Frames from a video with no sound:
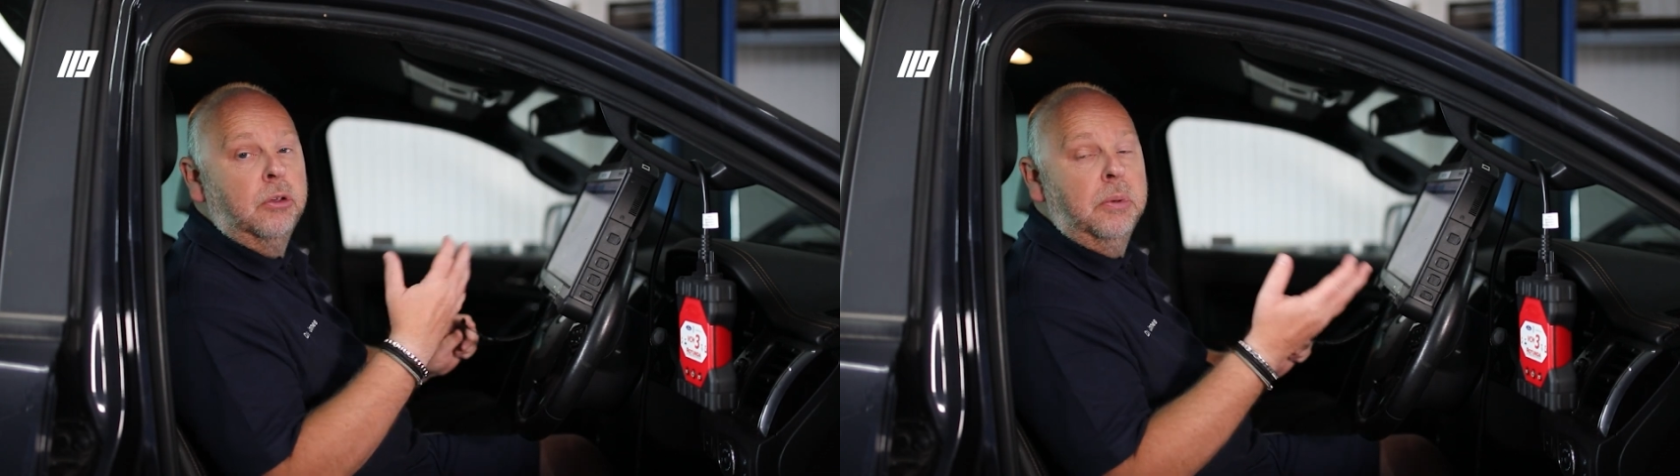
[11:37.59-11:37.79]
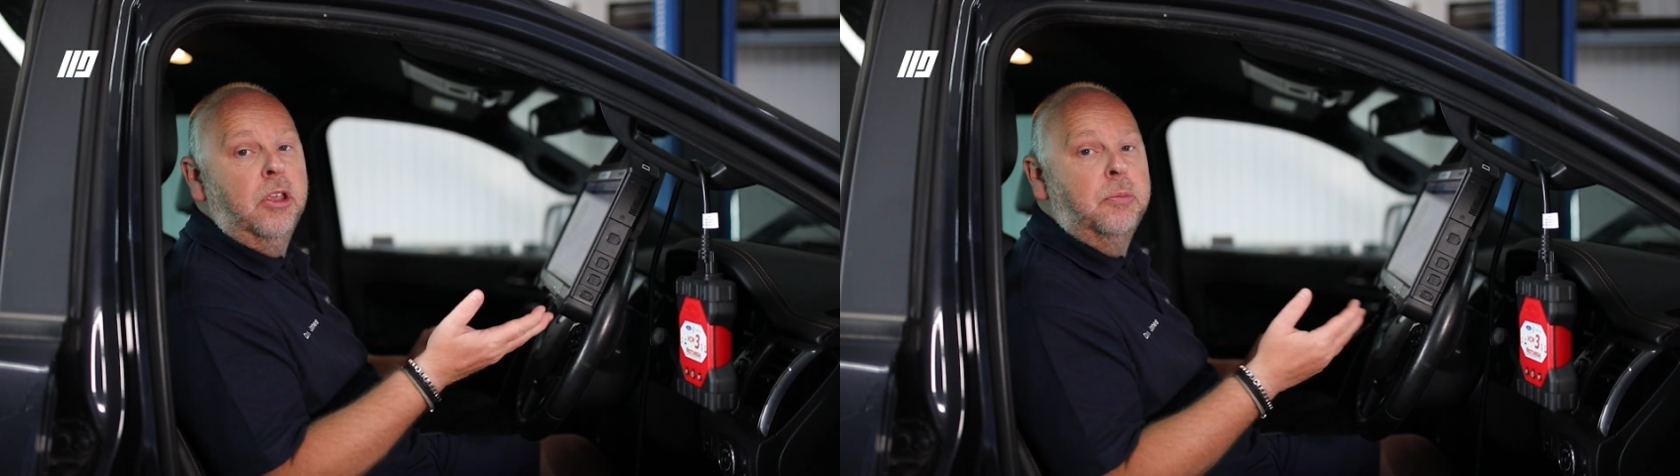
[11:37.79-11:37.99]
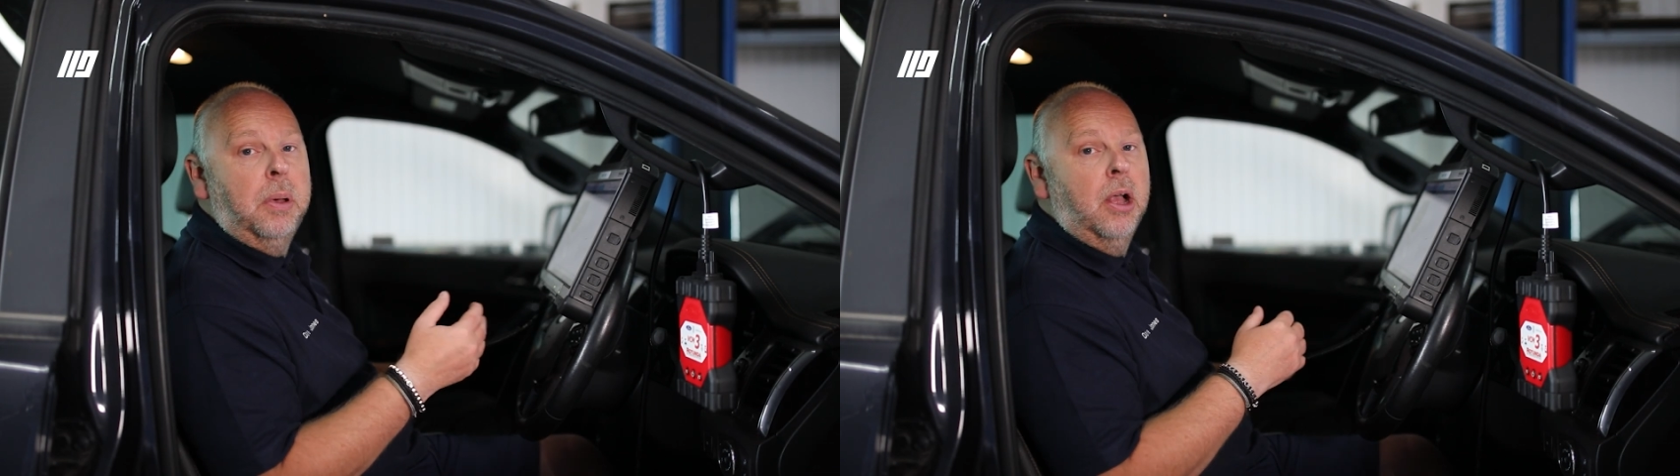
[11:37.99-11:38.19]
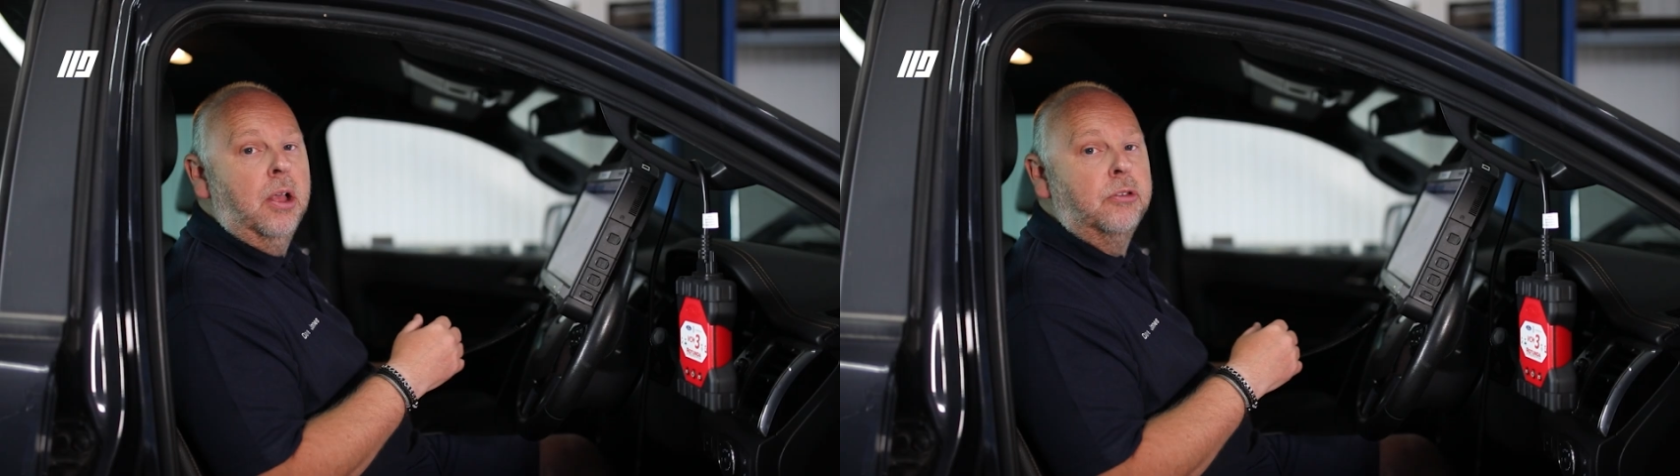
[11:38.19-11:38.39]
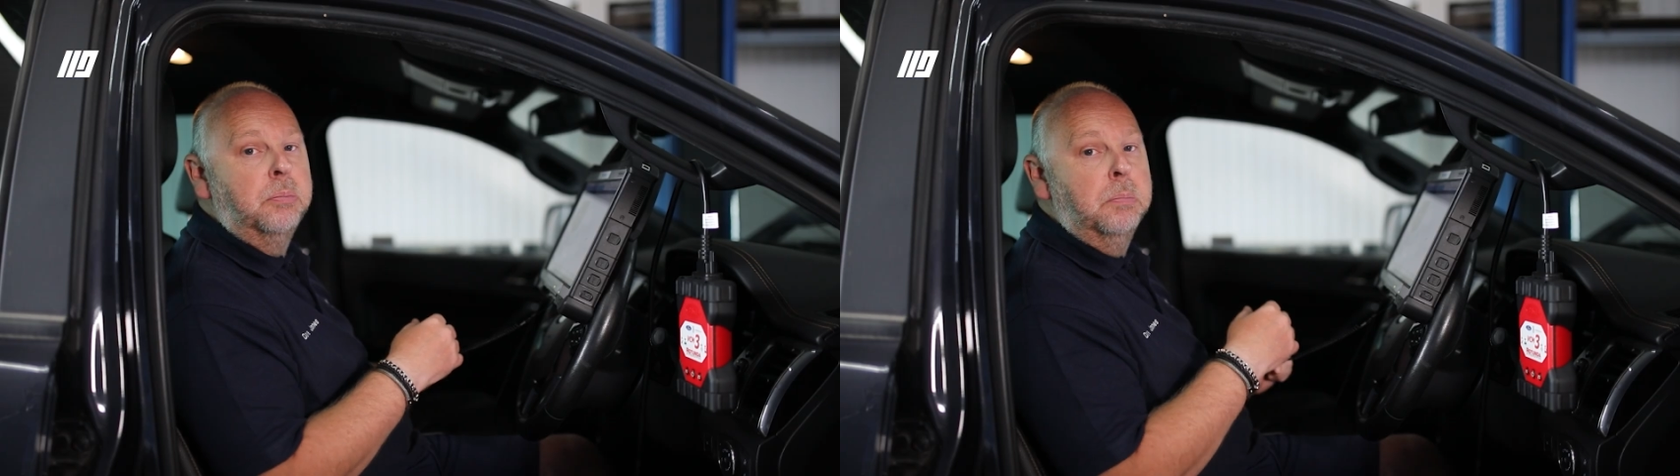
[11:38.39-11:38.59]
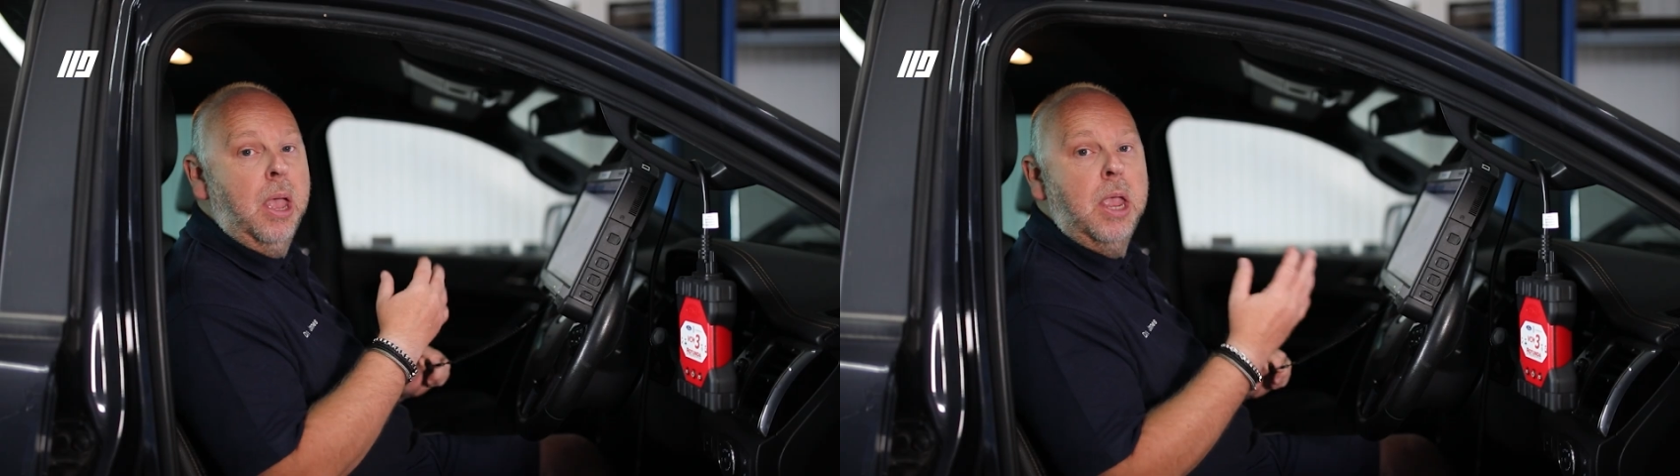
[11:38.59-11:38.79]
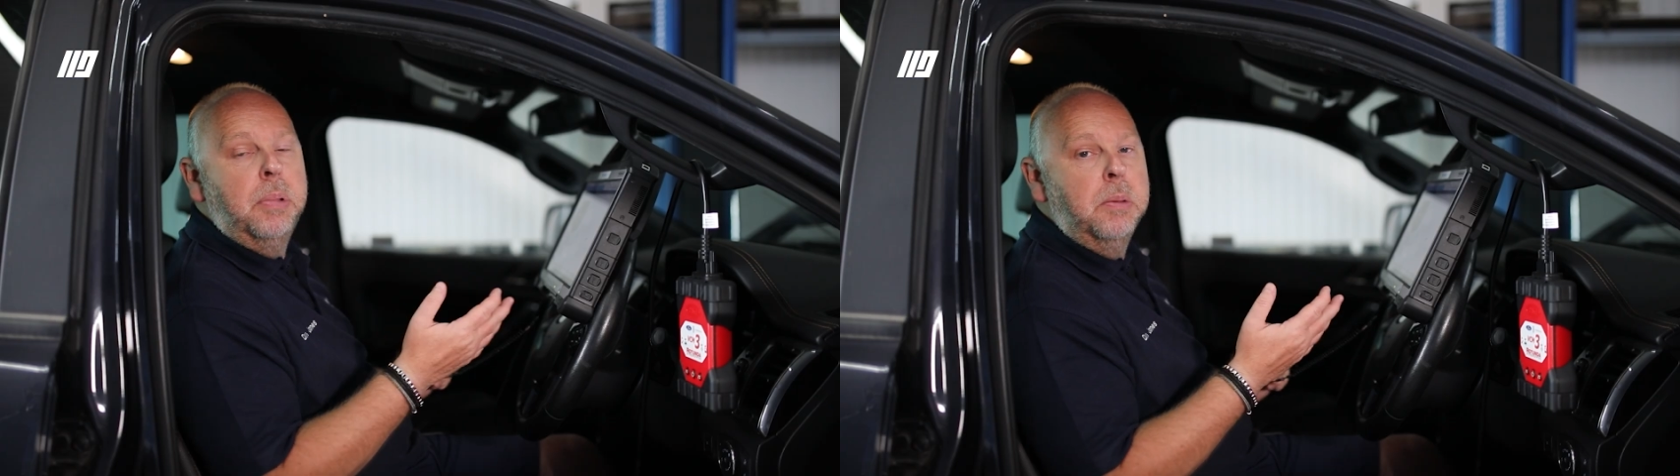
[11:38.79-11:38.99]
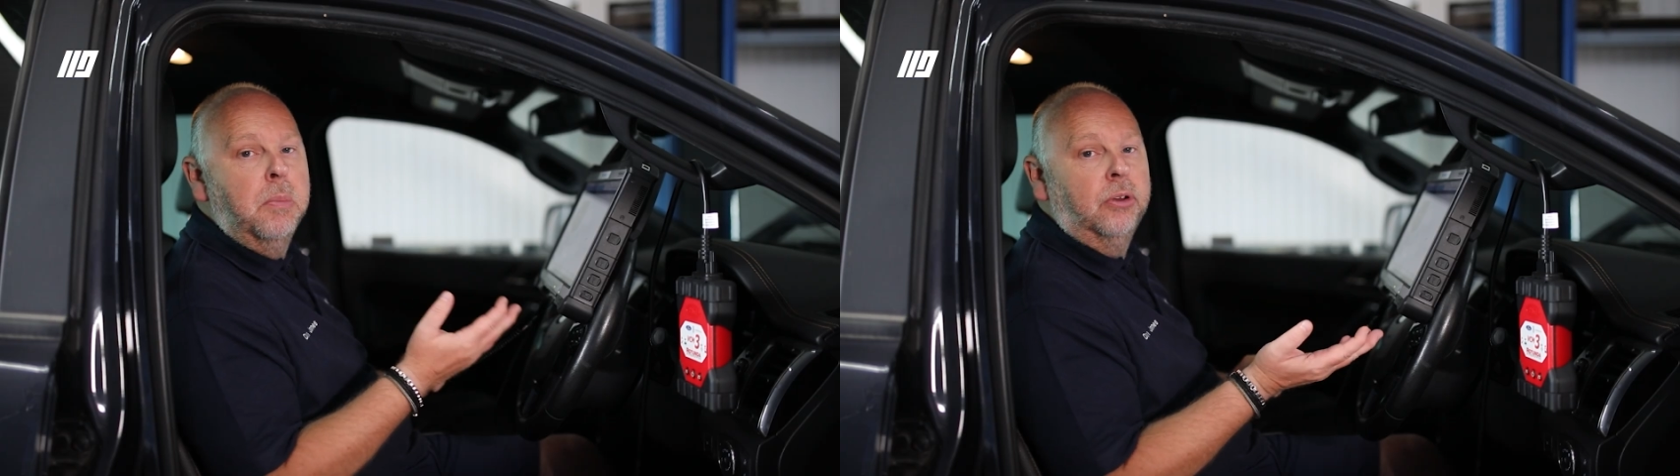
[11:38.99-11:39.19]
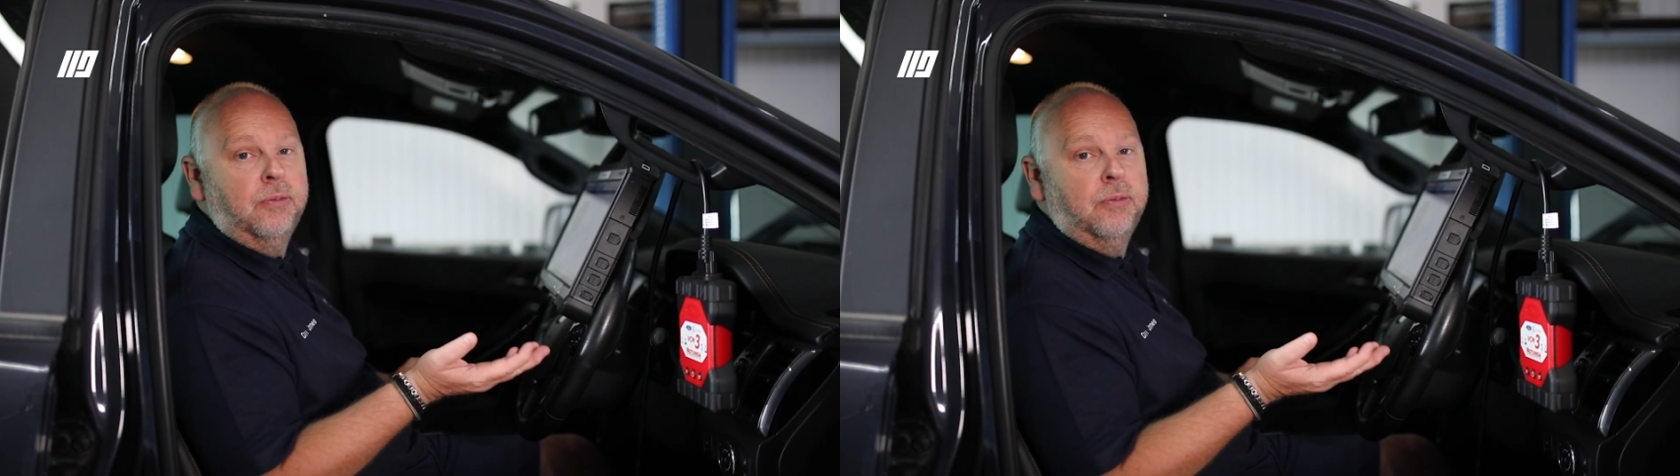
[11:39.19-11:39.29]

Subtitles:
Some of these parts may be